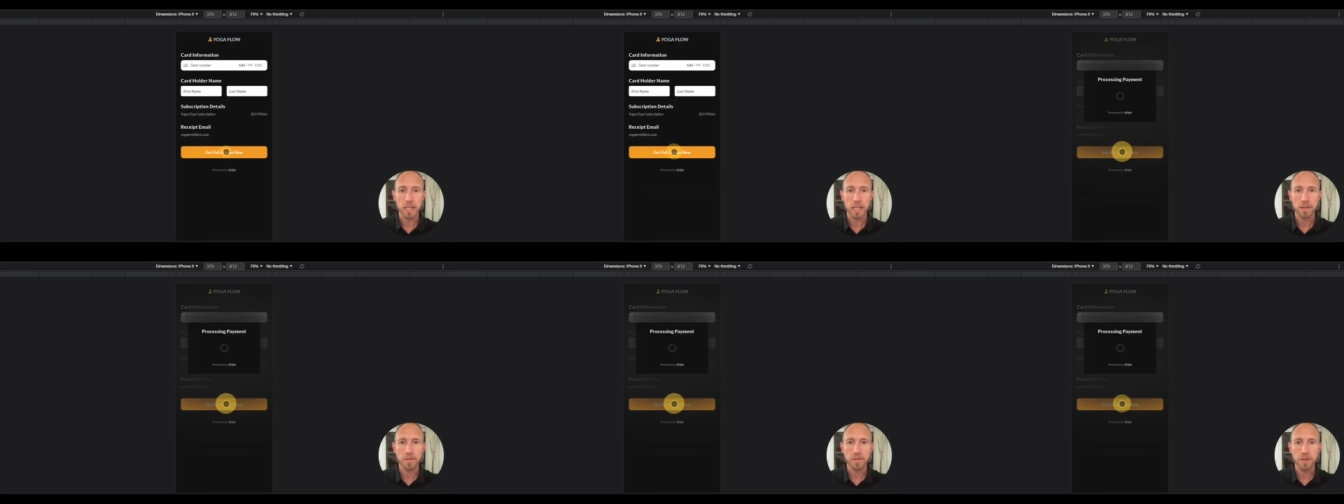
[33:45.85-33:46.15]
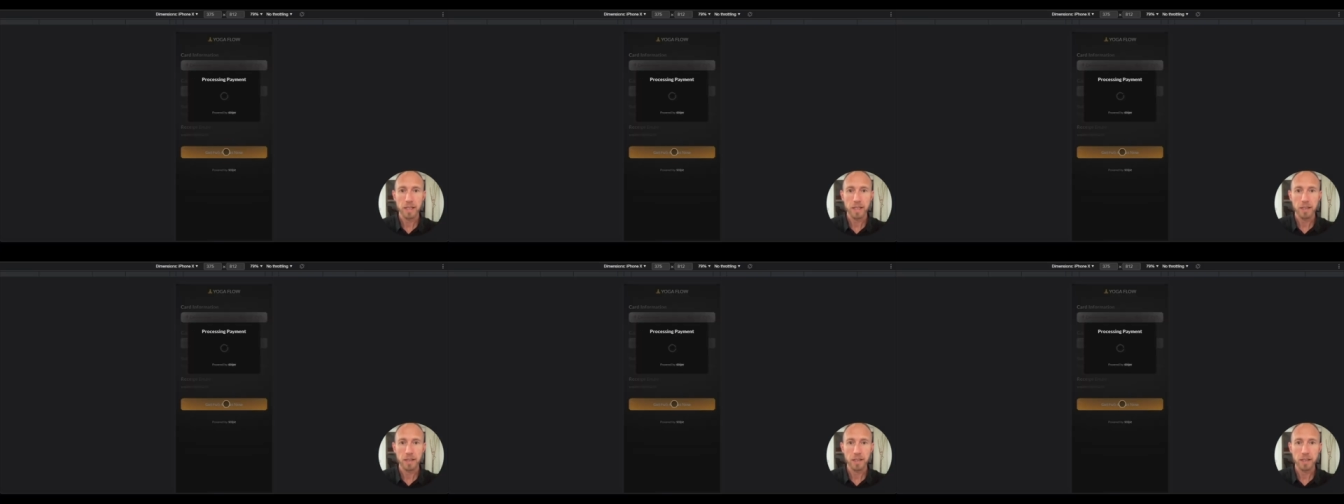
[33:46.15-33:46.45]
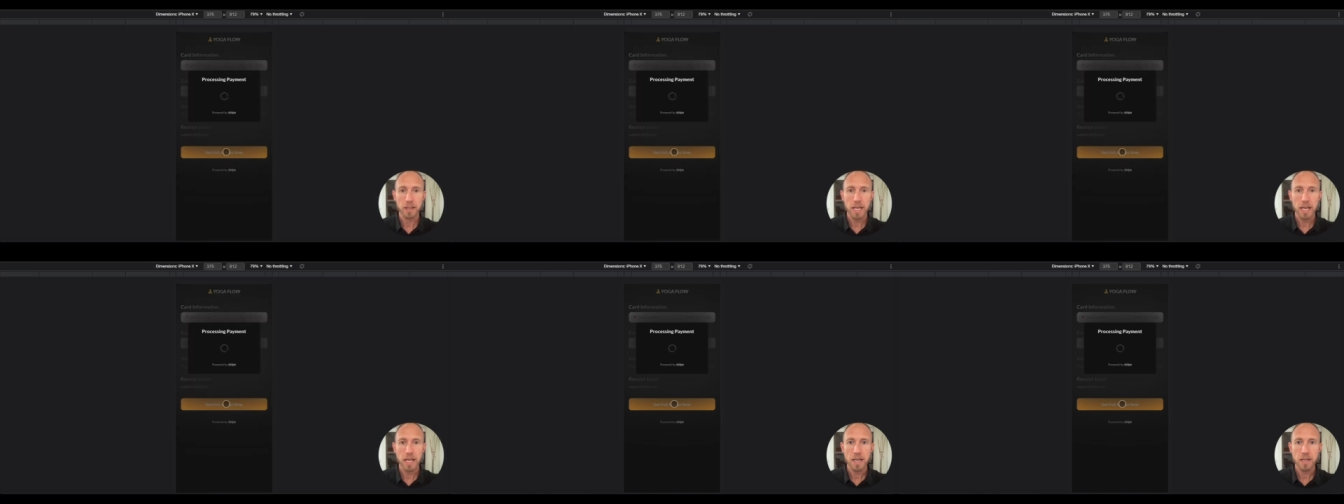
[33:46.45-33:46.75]
if I click
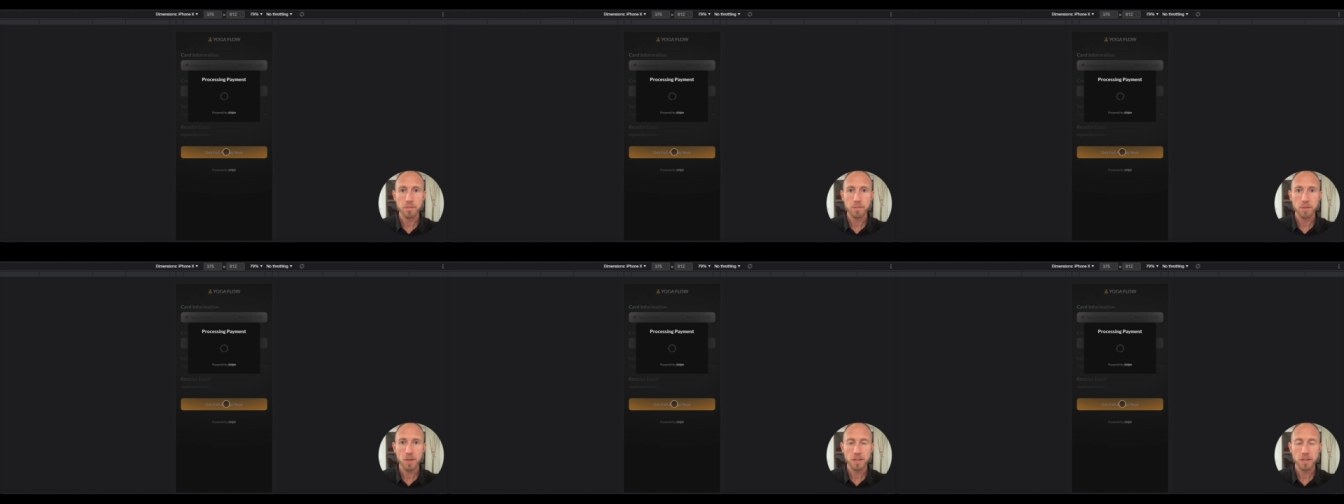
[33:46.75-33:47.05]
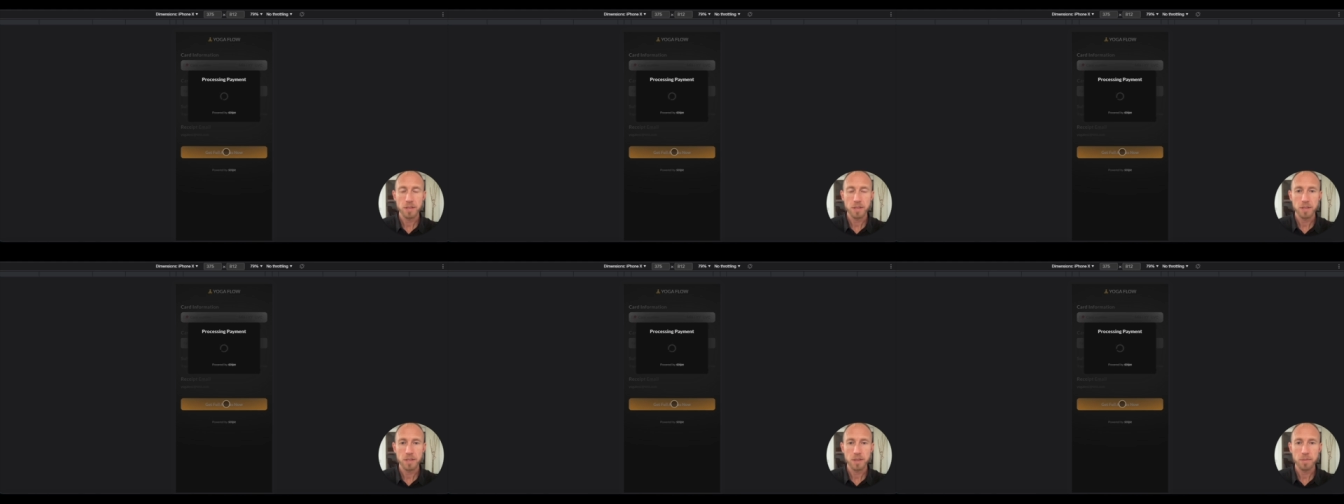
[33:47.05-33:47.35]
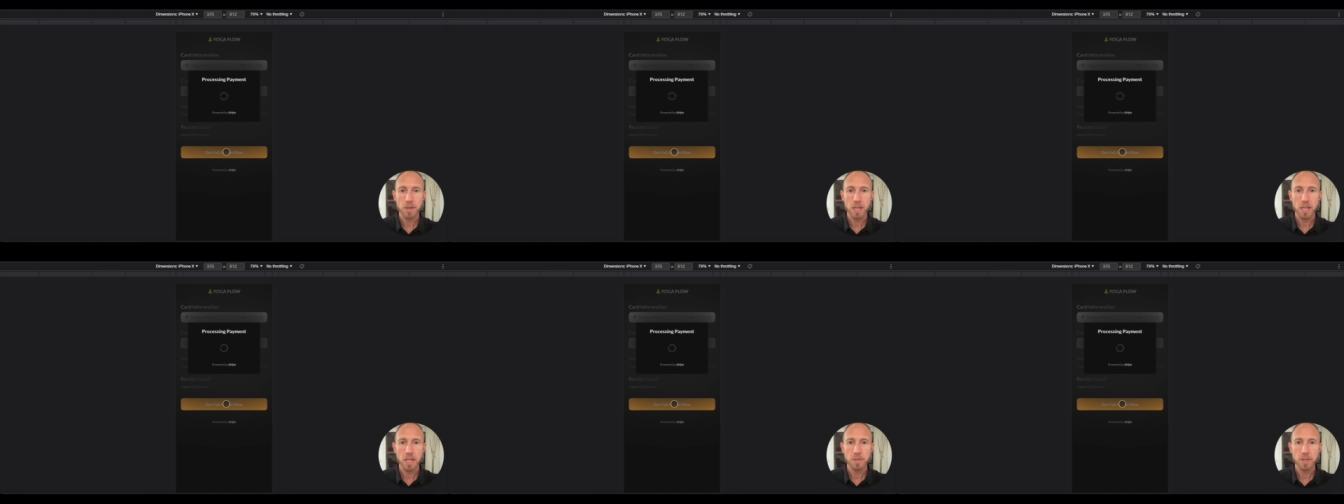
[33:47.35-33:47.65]
that, processing
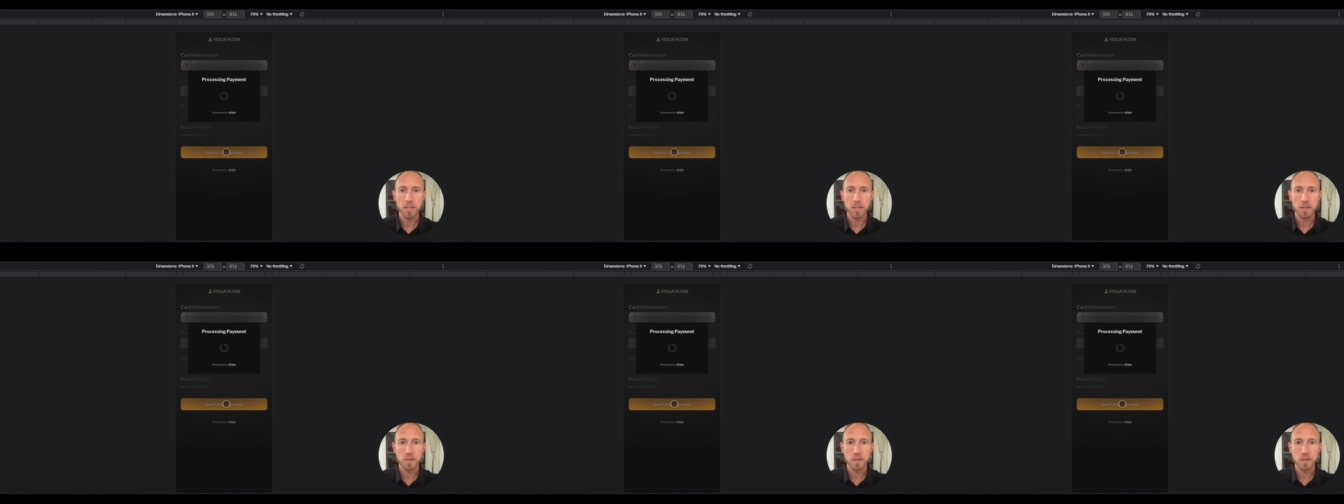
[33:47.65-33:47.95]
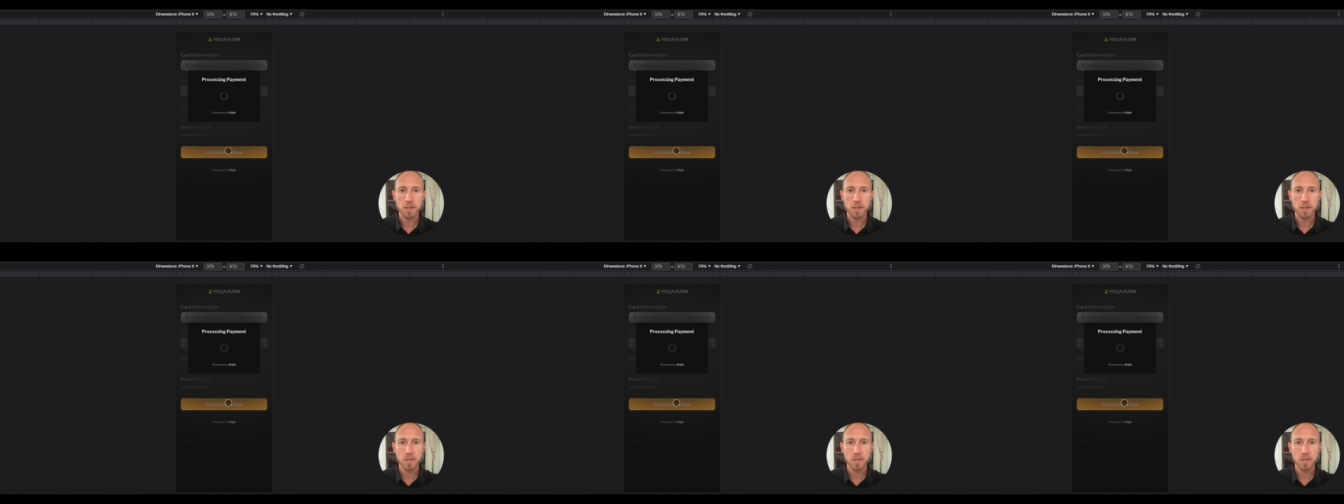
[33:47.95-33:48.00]
payment,